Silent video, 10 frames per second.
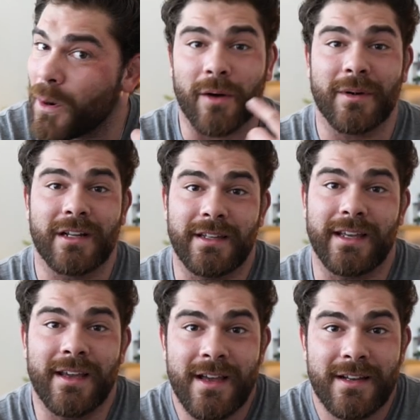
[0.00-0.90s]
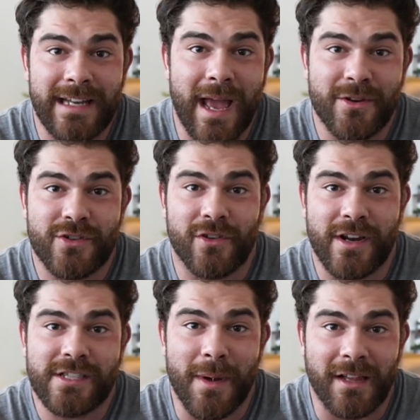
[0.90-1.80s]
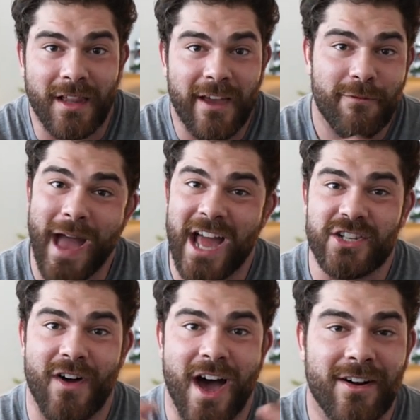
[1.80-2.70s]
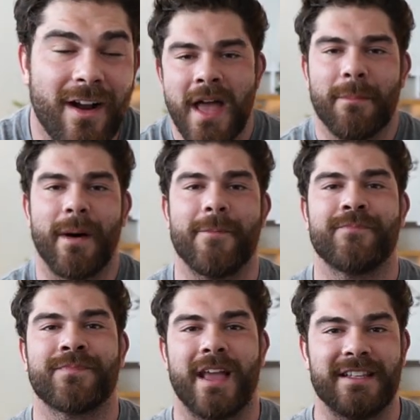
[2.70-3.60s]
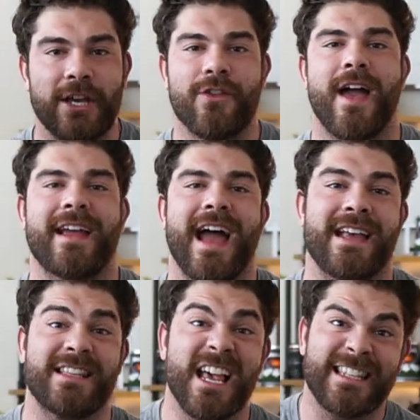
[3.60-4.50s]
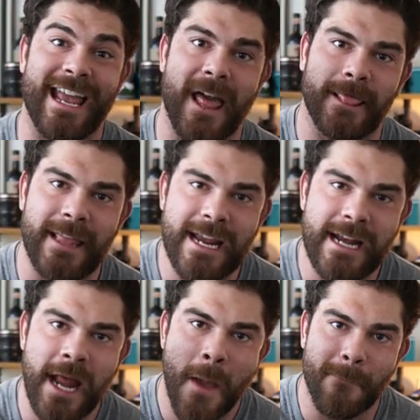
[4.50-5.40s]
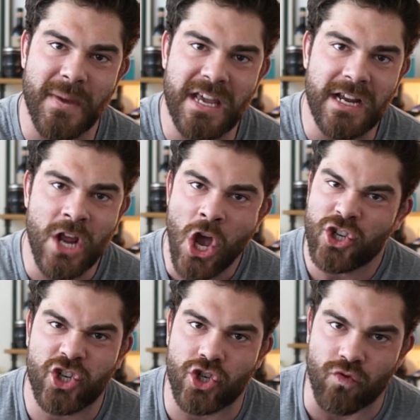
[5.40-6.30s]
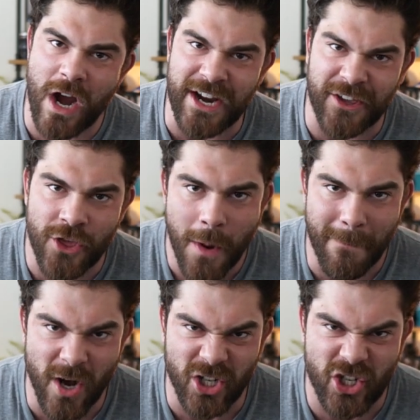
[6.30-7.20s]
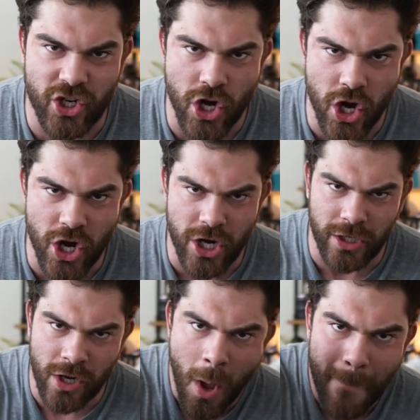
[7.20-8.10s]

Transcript: permanently damaged for the rest of my life. Badge of honor. But until then, guys, stay a lean, mean, strength machine.